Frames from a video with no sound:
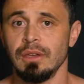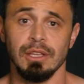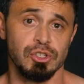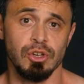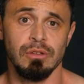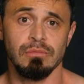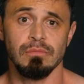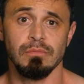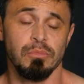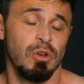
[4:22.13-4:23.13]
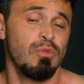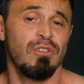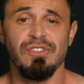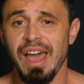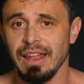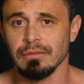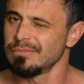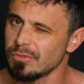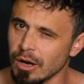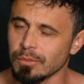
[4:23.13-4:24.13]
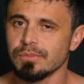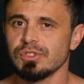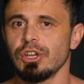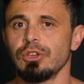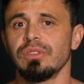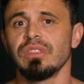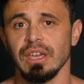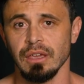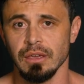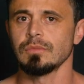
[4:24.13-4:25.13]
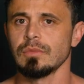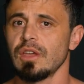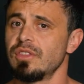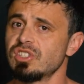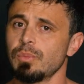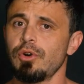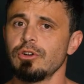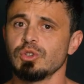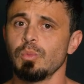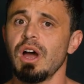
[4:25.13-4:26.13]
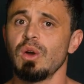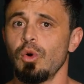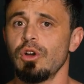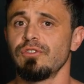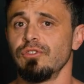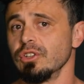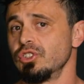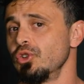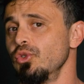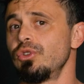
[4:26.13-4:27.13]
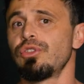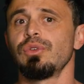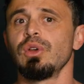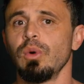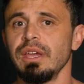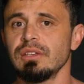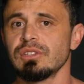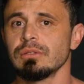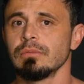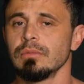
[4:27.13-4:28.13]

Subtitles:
In turn, burn more fat. Well, so you'd think. This approach might work for 2 to 3 weeks